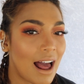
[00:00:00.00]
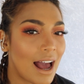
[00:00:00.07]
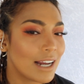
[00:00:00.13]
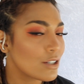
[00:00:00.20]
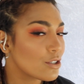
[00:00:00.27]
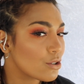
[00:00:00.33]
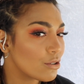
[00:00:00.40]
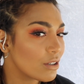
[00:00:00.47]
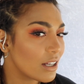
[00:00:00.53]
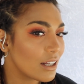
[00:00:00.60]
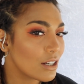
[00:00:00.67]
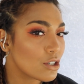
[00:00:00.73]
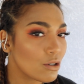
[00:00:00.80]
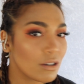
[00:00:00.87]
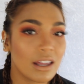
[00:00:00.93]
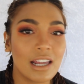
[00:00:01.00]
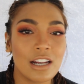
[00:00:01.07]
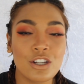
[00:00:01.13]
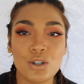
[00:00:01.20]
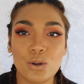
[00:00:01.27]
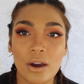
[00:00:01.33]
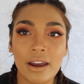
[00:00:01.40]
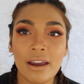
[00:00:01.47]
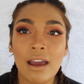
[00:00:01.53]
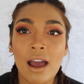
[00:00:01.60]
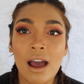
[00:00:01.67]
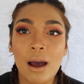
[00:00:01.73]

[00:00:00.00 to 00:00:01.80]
I truly, truly enjoy